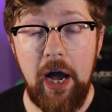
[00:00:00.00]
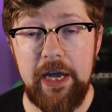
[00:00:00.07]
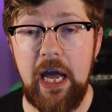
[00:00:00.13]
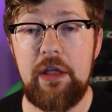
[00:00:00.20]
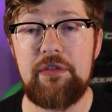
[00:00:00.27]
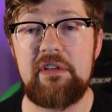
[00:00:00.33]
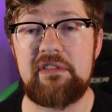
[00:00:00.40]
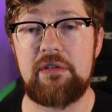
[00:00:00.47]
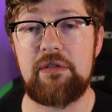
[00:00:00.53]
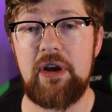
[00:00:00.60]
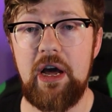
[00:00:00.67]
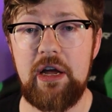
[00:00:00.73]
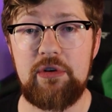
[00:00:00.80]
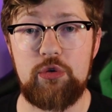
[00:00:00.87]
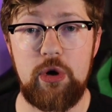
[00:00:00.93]
Again, these are
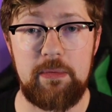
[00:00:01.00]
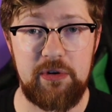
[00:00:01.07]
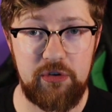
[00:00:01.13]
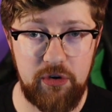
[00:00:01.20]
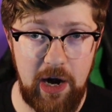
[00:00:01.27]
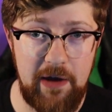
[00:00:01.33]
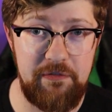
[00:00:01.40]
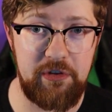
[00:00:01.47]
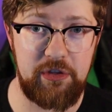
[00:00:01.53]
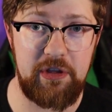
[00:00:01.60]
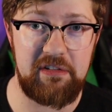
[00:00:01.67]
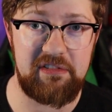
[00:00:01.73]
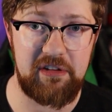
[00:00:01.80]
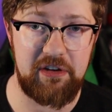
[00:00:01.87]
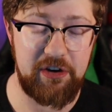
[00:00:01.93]
not cryptographically
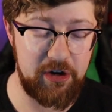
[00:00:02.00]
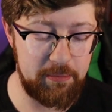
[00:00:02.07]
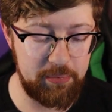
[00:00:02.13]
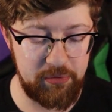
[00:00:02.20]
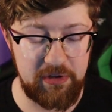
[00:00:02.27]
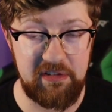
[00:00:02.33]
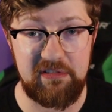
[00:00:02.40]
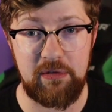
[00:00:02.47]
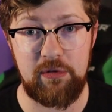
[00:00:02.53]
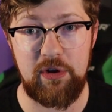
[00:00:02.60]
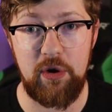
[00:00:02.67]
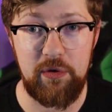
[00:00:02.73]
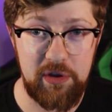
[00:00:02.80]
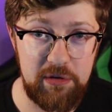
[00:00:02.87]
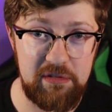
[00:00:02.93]
secure. Please don't
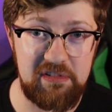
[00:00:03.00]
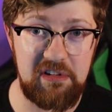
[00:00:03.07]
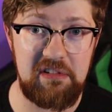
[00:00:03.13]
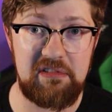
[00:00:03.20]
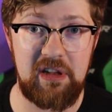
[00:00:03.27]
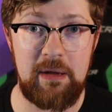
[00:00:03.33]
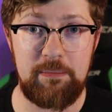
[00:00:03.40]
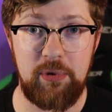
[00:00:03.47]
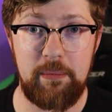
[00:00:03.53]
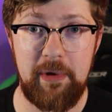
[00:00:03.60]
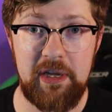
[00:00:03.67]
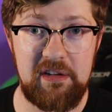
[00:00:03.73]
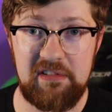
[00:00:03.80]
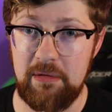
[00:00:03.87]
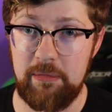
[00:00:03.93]
go use these to
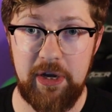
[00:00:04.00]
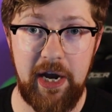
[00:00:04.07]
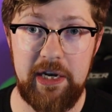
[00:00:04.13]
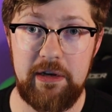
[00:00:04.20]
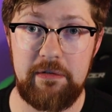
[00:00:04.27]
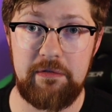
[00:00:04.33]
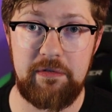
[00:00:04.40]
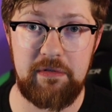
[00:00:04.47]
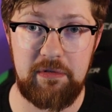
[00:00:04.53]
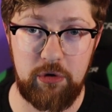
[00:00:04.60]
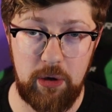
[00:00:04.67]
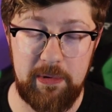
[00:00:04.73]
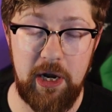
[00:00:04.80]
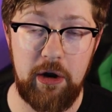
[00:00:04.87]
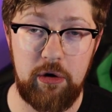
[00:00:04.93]
implement some kind of
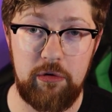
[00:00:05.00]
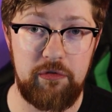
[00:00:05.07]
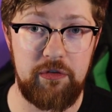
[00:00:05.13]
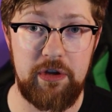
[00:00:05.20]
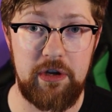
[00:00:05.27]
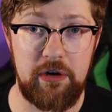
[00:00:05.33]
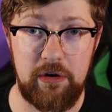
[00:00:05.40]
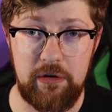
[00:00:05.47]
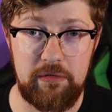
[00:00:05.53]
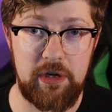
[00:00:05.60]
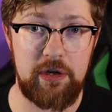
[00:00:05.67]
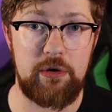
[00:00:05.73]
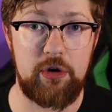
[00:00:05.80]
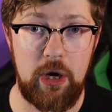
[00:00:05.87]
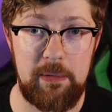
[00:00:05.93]
cryptography or
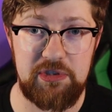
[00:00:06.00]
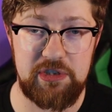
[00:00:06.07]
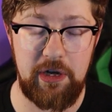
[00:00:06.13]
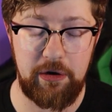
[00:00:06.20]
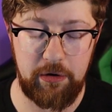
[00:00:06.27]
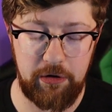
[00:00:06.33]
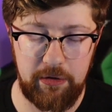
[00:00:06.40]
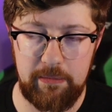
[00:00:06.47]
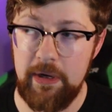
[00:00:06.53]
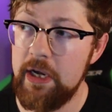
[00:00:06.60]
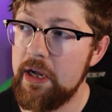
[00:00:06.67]
encryption algorithm.